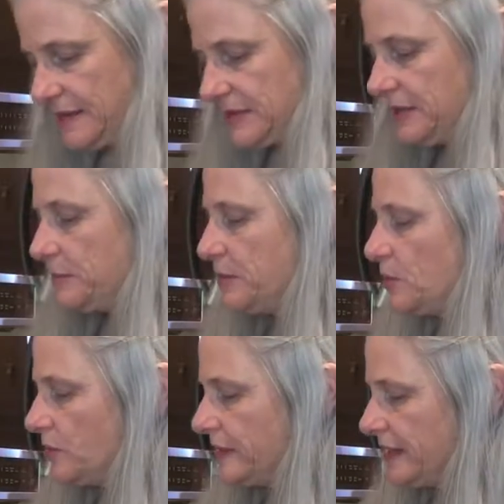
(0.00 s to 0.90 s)
I'm going to
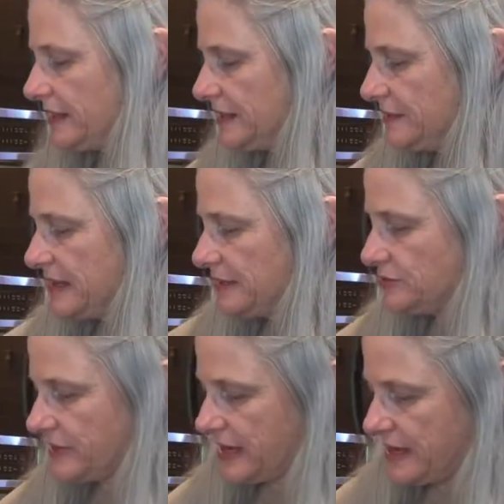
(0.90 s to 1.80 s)
pour that in my
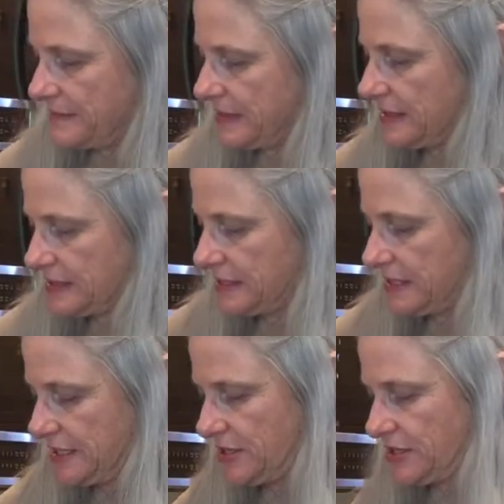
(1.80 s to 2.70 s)
dry mix
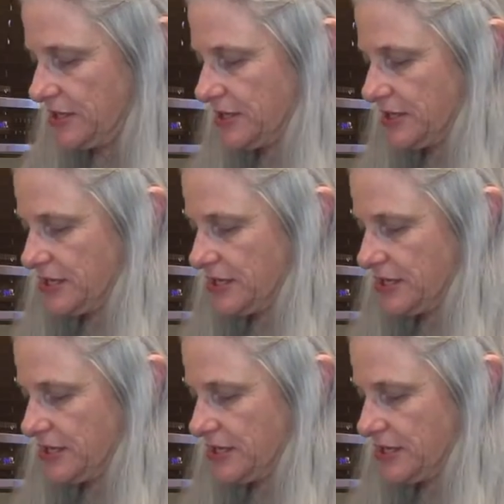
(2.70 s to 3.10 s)
here.